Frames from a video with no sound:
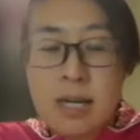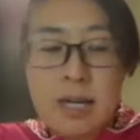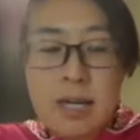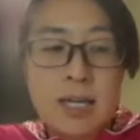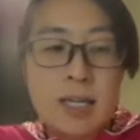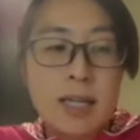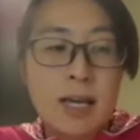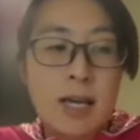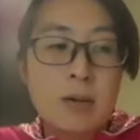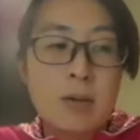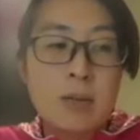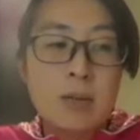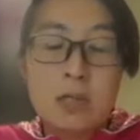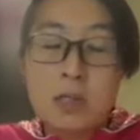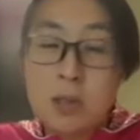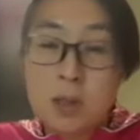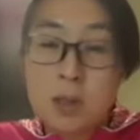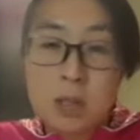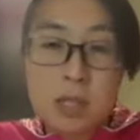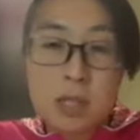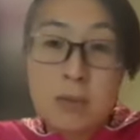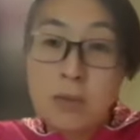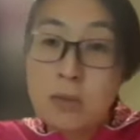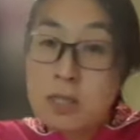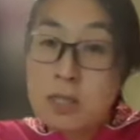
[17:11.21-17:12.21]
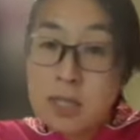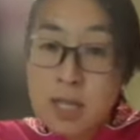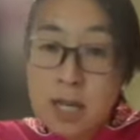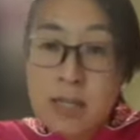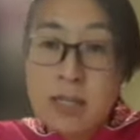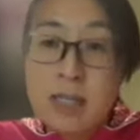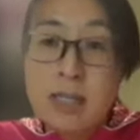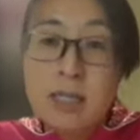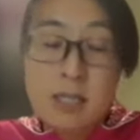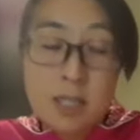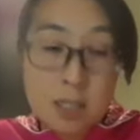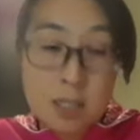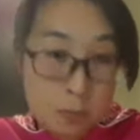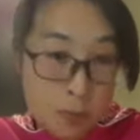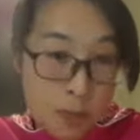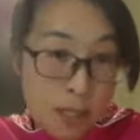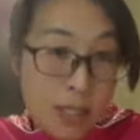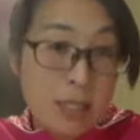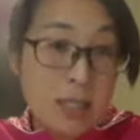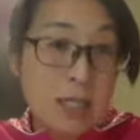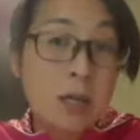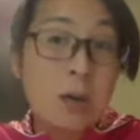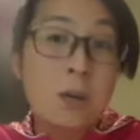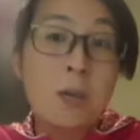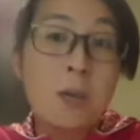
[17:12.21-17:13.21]
And I was, it was telling this
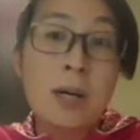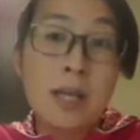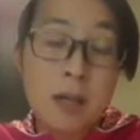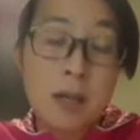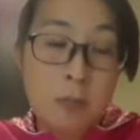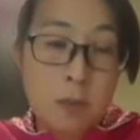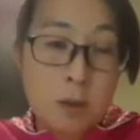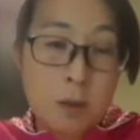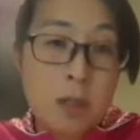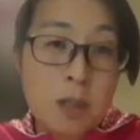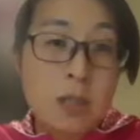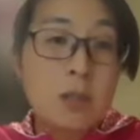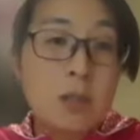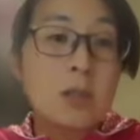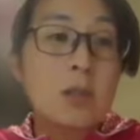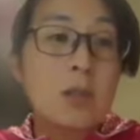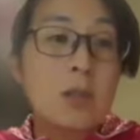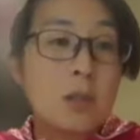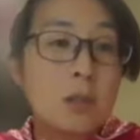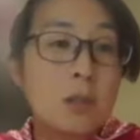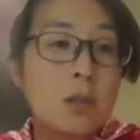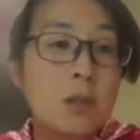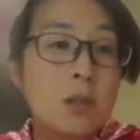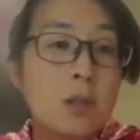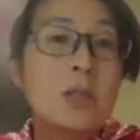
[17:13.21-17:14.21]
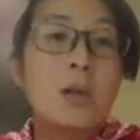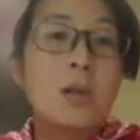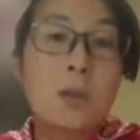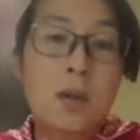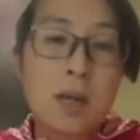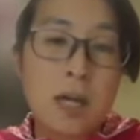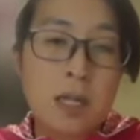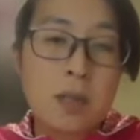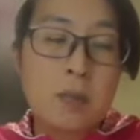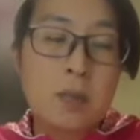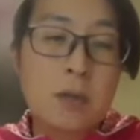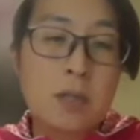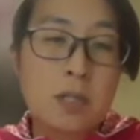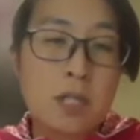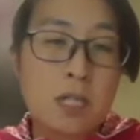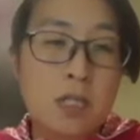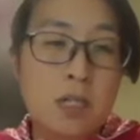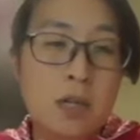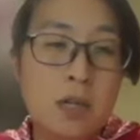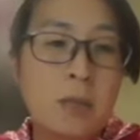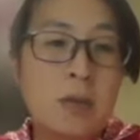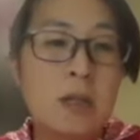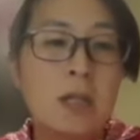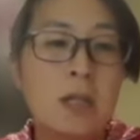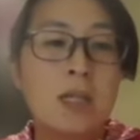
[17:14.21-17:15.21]
patient what I'm going to do, you know, kind of
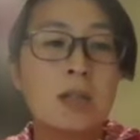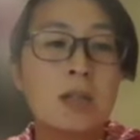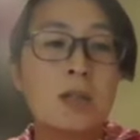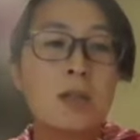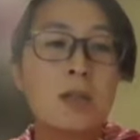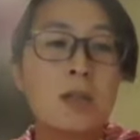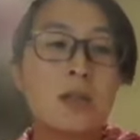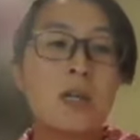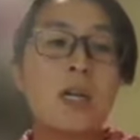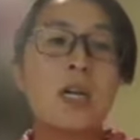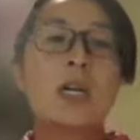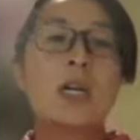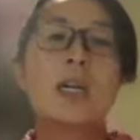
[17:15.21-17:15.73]
procedure I'm going to do,